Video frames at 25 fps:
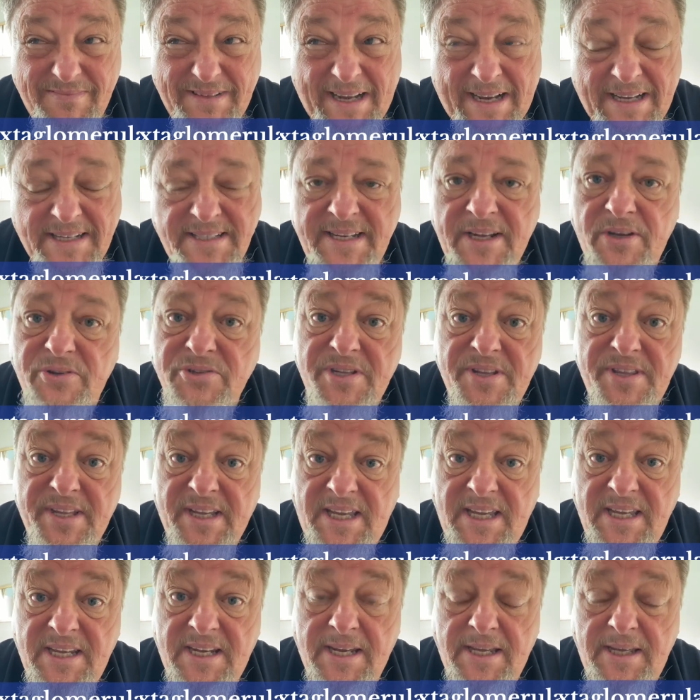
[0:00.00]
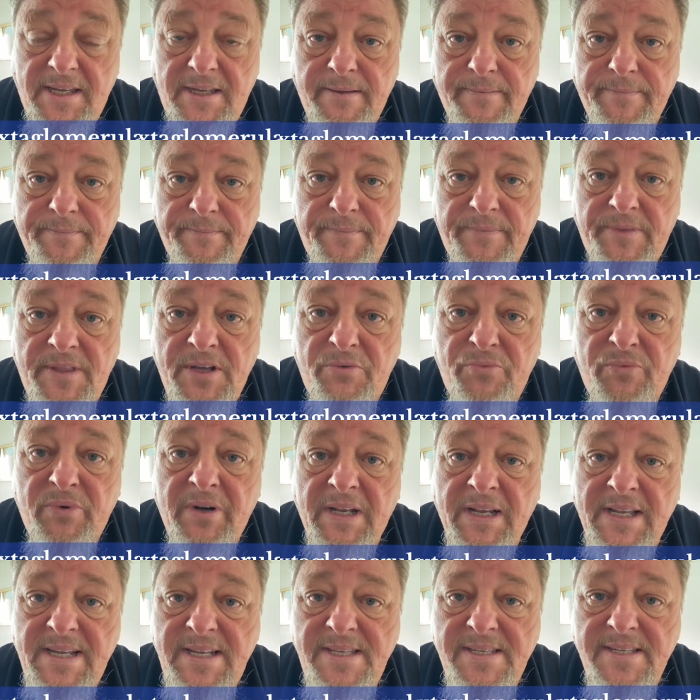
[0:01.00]
are cells in the kidney that
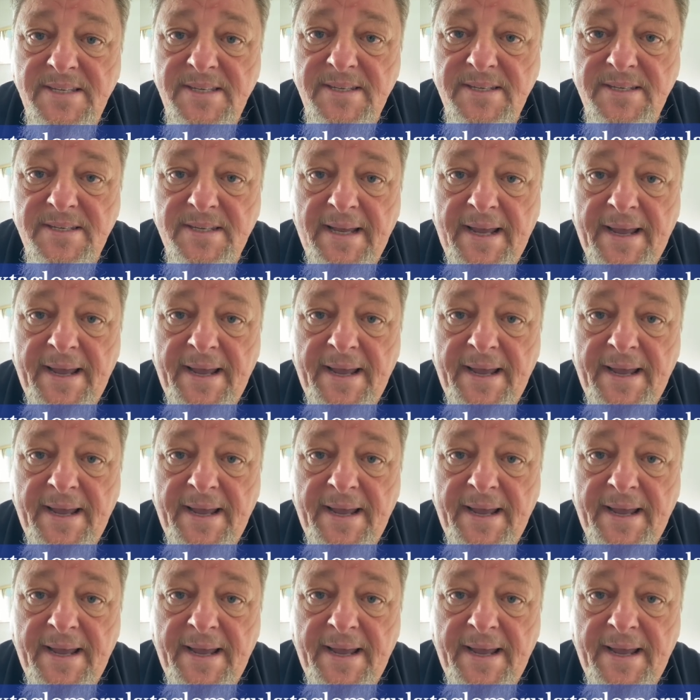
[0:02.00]
release